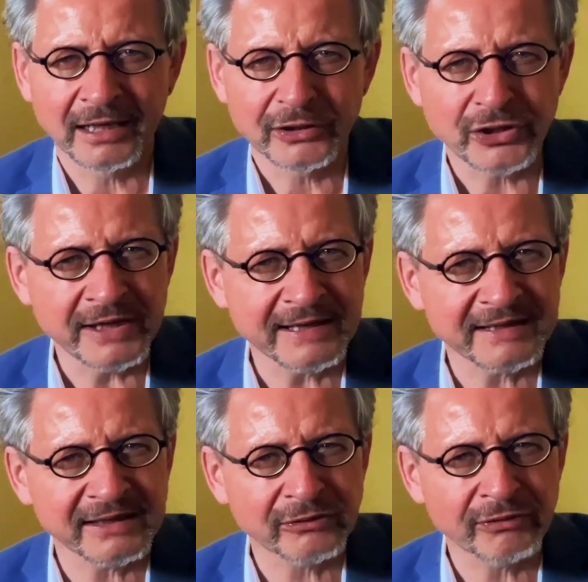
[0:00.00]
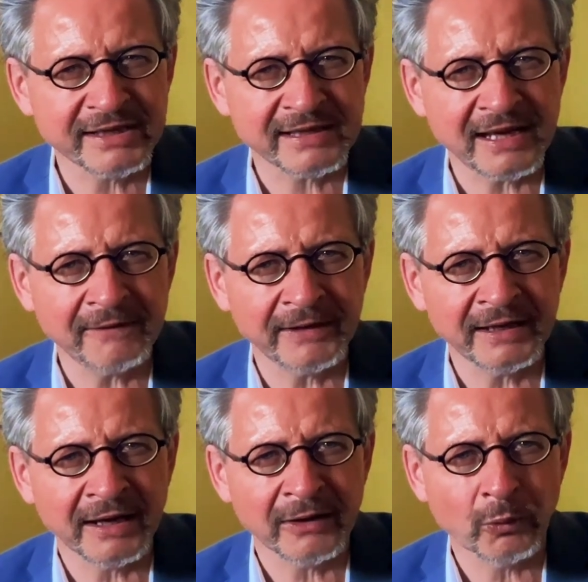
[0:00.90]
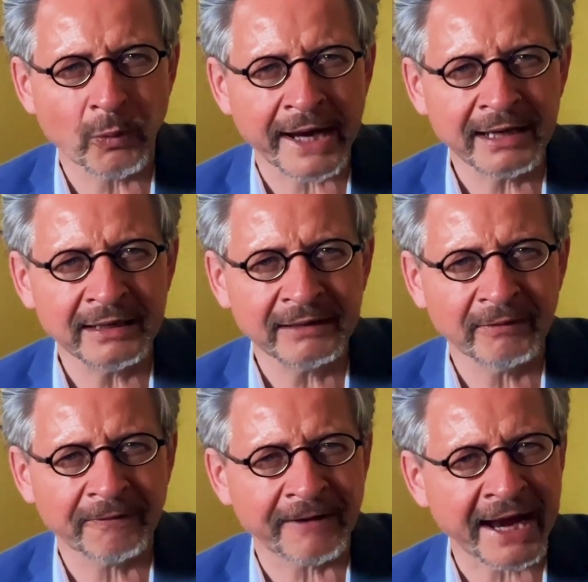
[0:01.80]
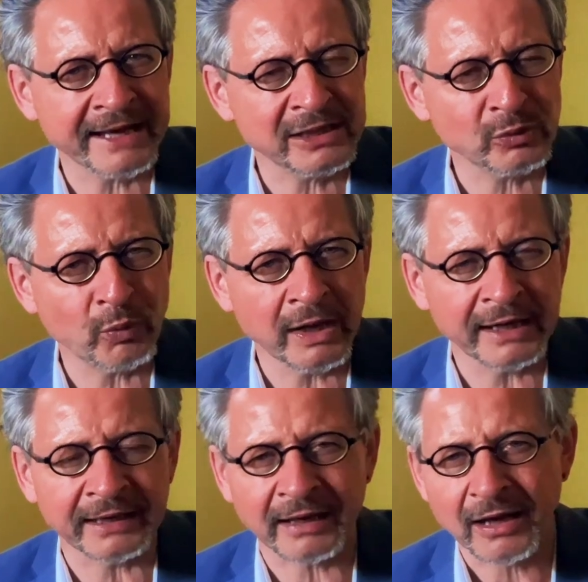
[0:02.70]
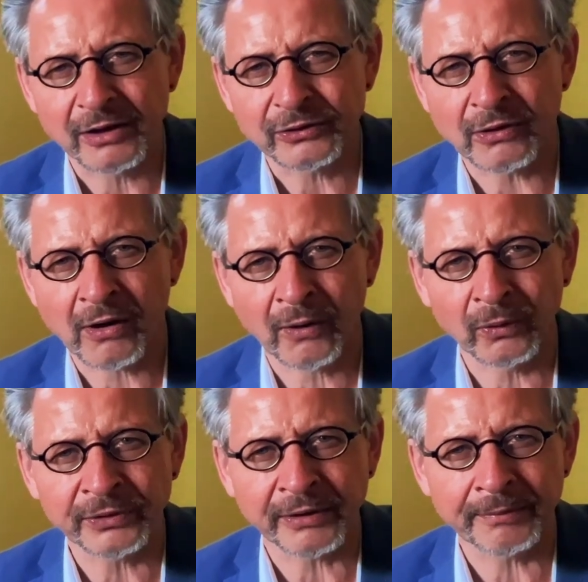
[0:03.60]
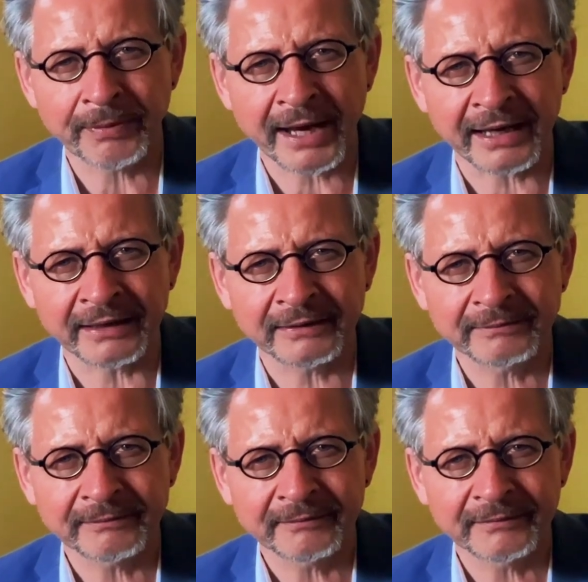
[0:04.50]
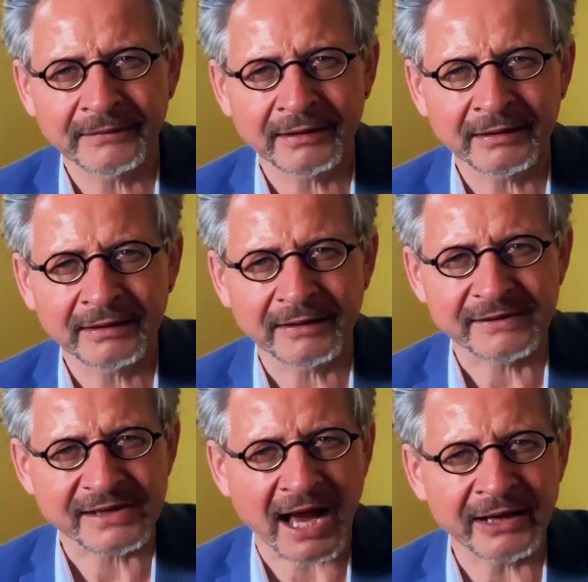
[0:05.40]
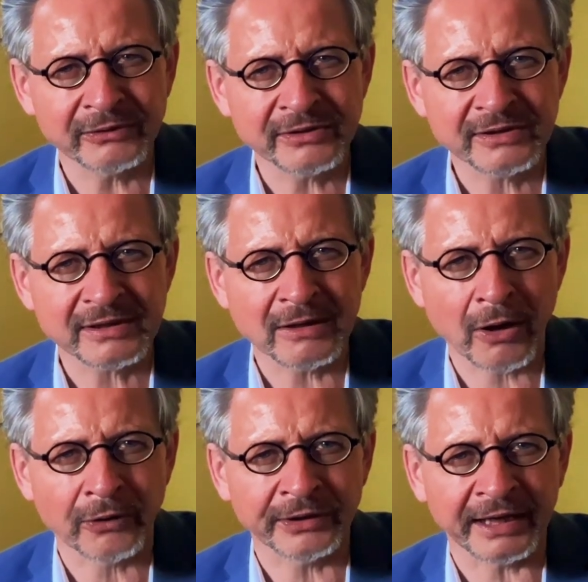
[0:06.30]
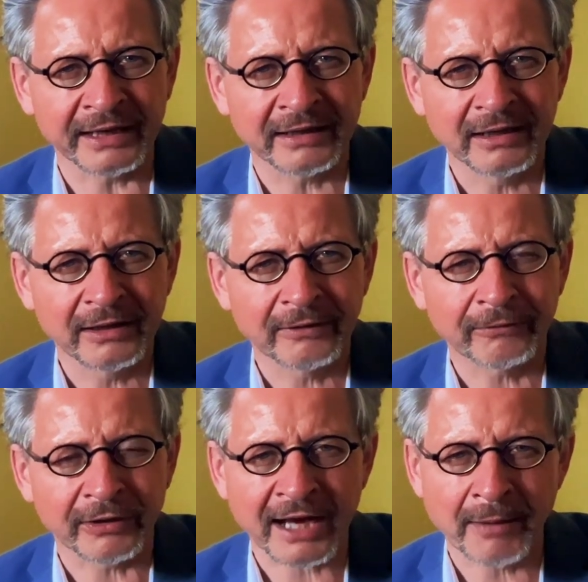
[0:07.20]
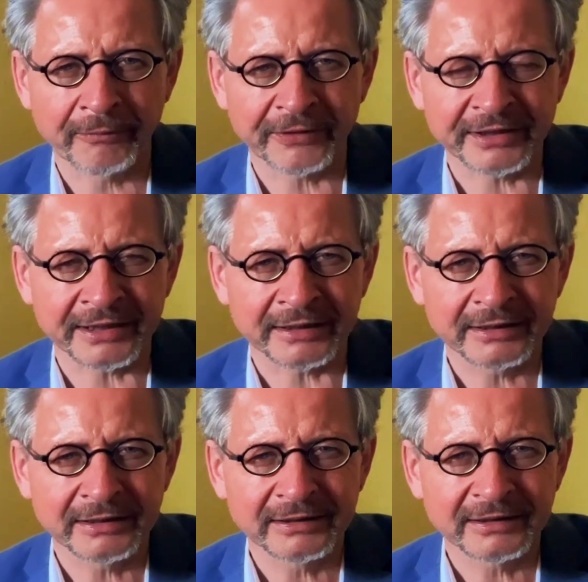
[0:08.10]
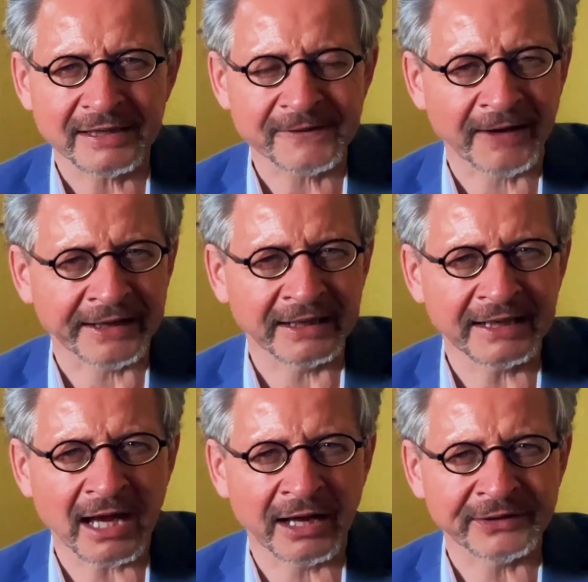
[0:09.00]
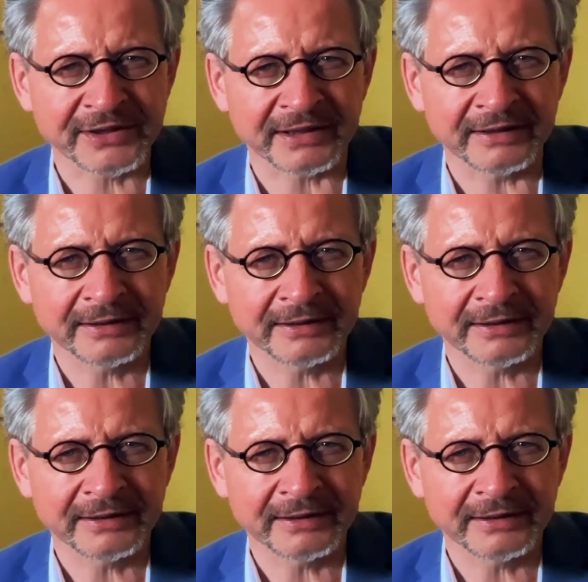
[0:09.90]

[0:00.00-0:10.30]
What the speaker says: Jesus is receiving her wailing with hands willing to hold her pain. Zion's longing for a comforter is finally answered.